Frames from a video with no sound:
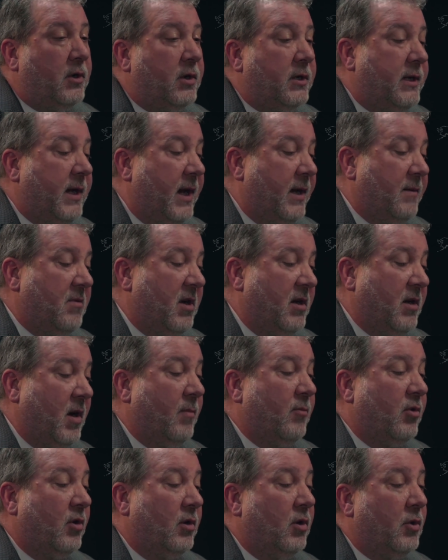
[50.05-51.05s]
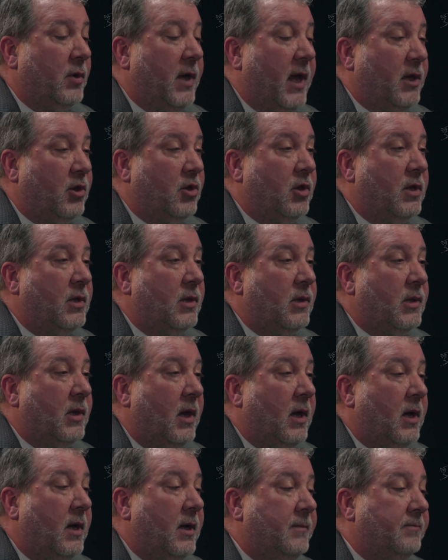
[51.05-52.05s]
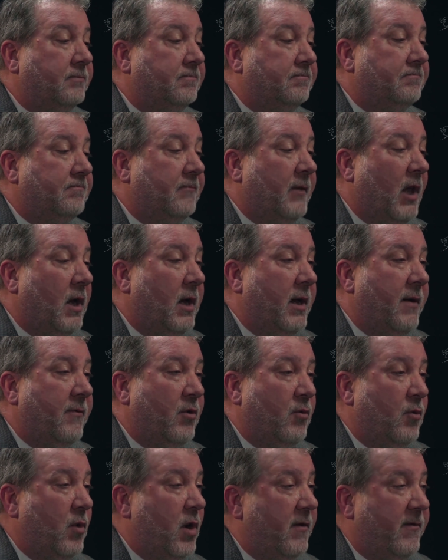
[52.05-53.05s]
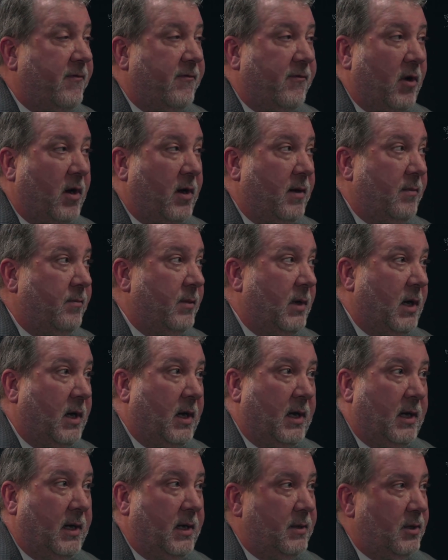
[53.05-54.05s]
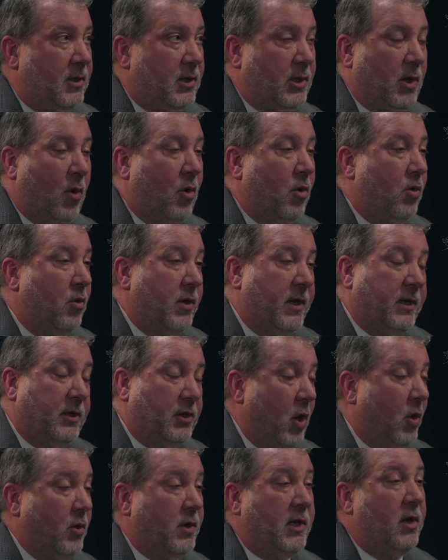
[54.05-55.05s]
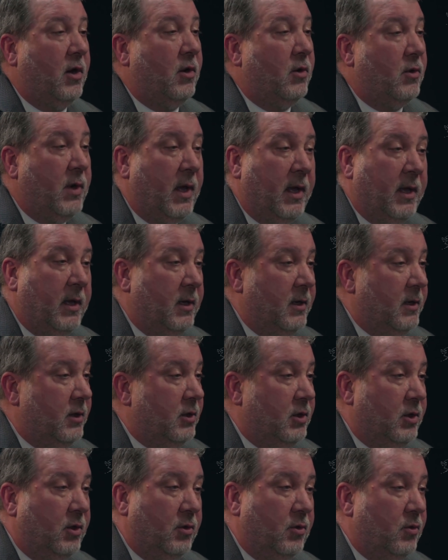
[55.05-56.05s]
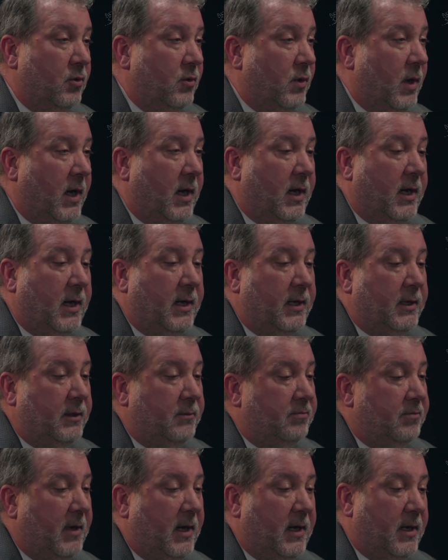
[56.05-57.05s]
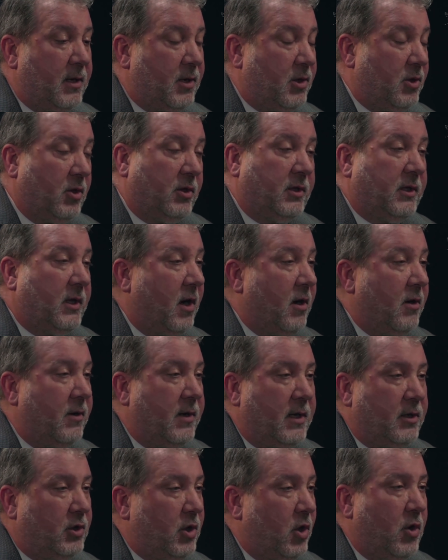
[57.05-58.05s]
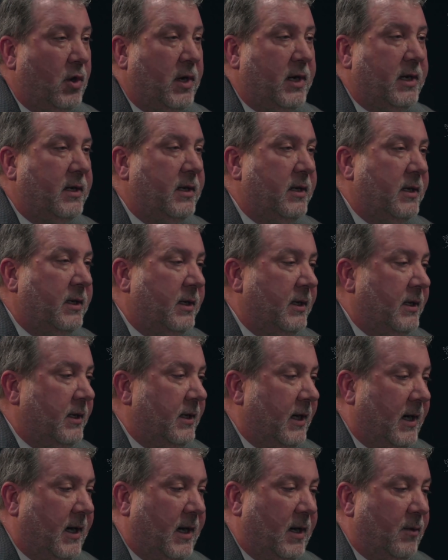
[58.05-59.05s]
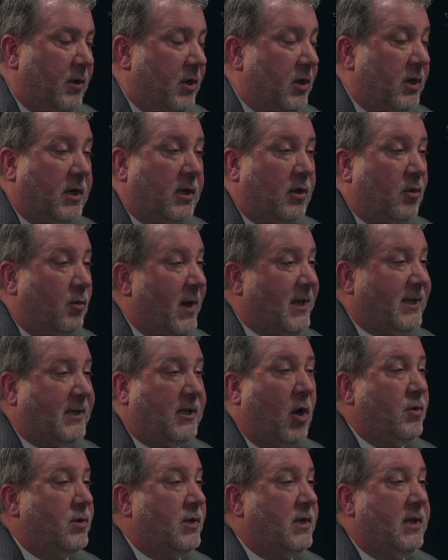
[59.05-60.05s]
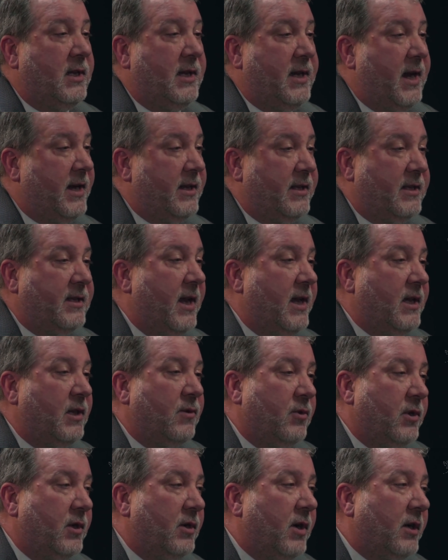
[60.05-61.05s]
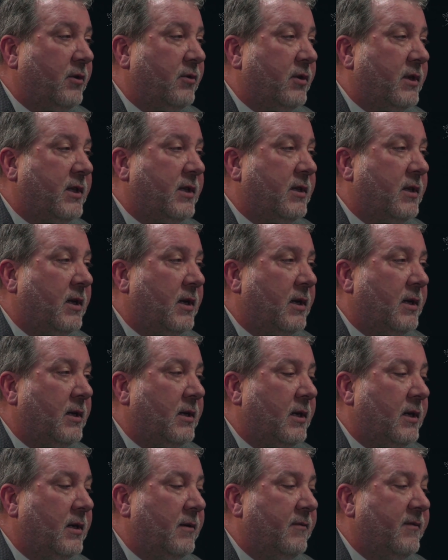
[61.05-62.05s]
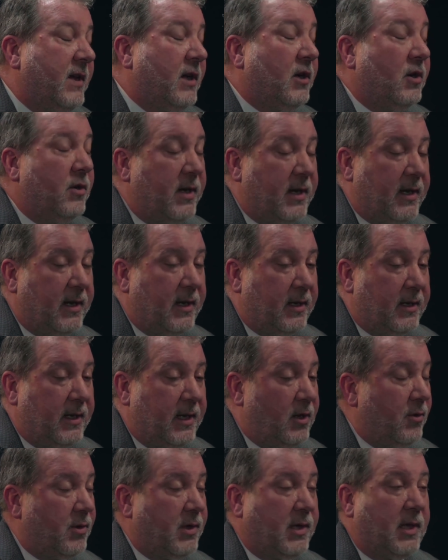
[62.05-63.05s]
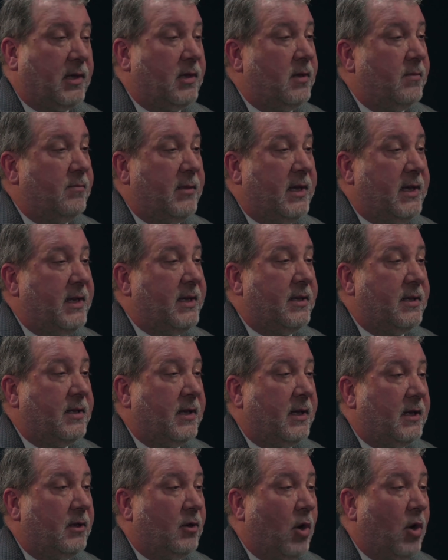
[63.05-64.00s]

We looked at a number of locations, everywhere from Seoul and Tokyo to Stuttgart and Turin. We looked at the west coast of the United States, where the electric vehicle ecosystem is